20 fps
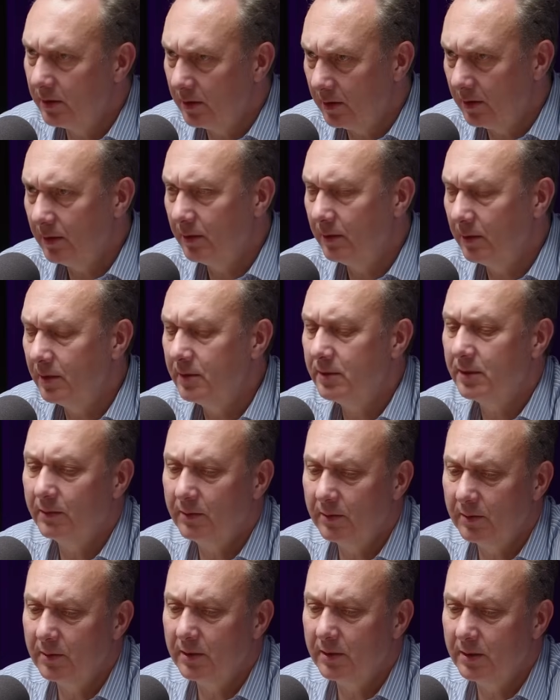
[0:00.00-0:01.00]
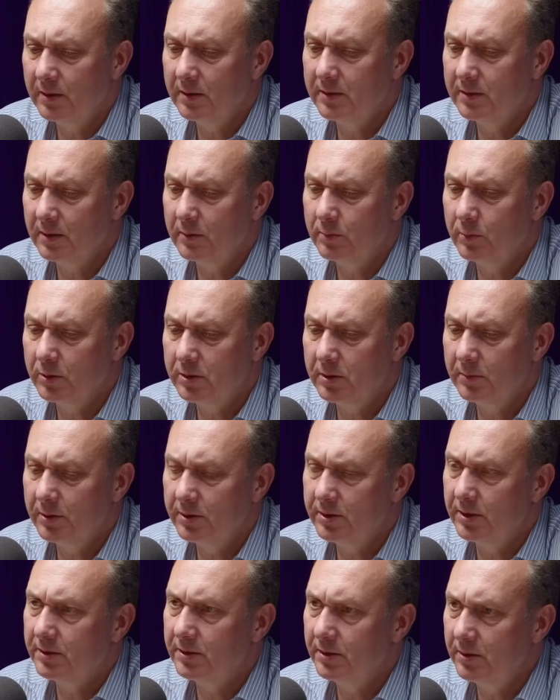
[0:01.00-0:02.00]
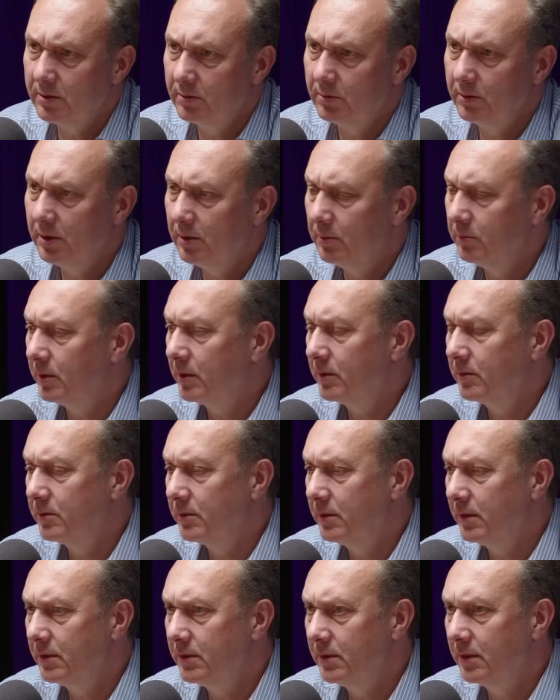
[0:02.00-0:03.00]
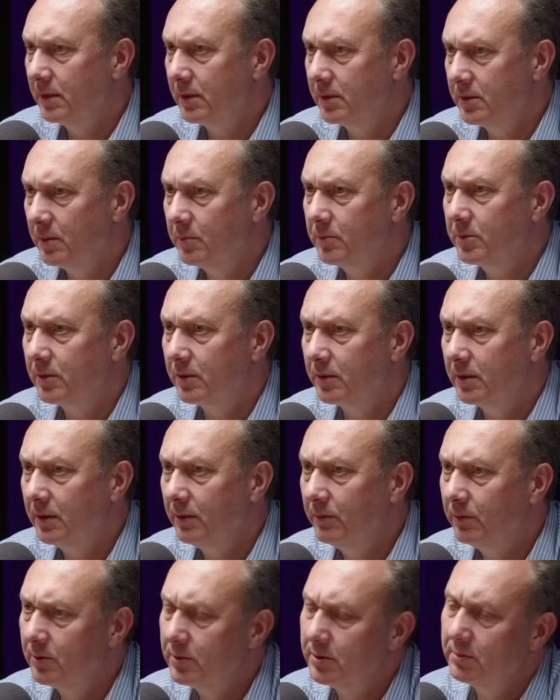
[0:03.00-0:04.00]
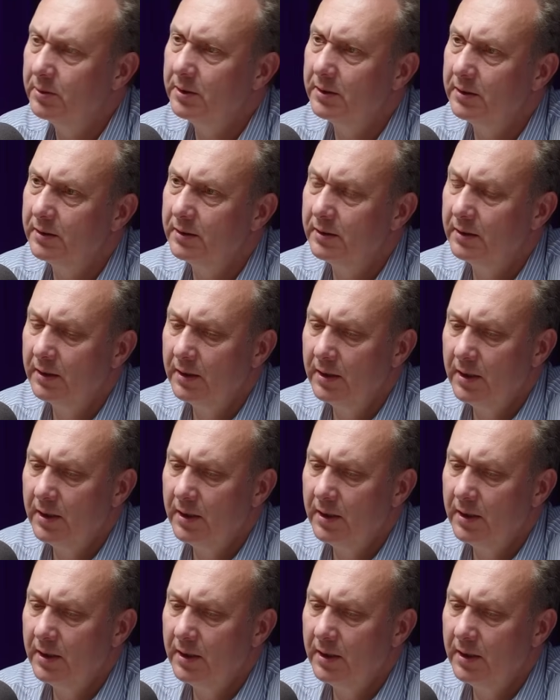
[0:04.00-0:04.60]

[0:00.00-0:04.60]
it's possible just in Sweden because there is an exemption for Sweden.